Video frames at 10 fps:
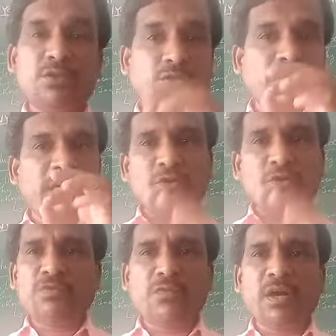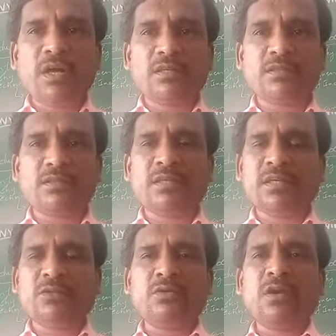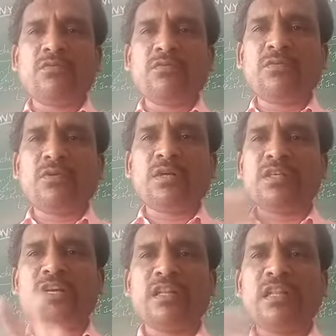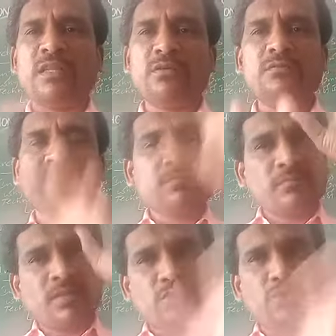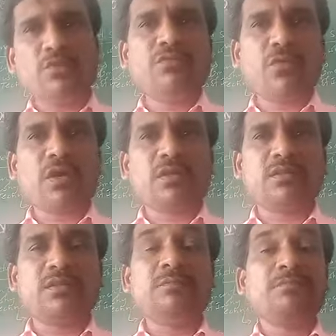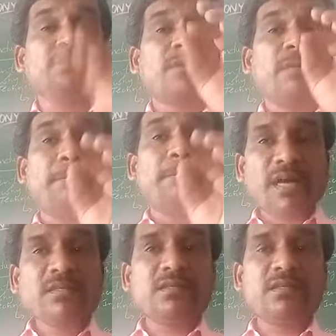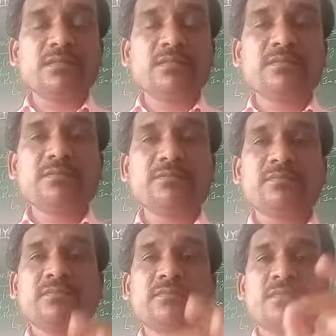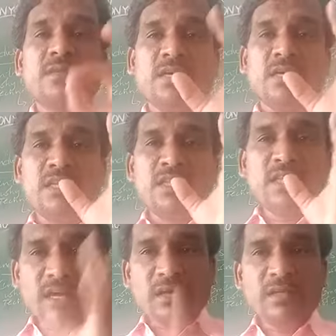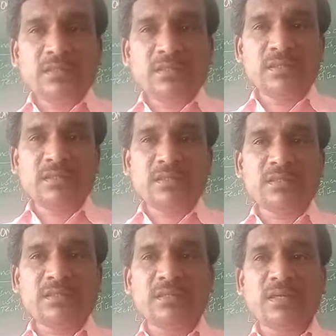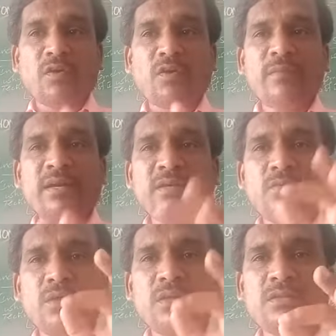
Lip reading: they should focus. They should not focus on a label. They should focus. But in the early stages, government was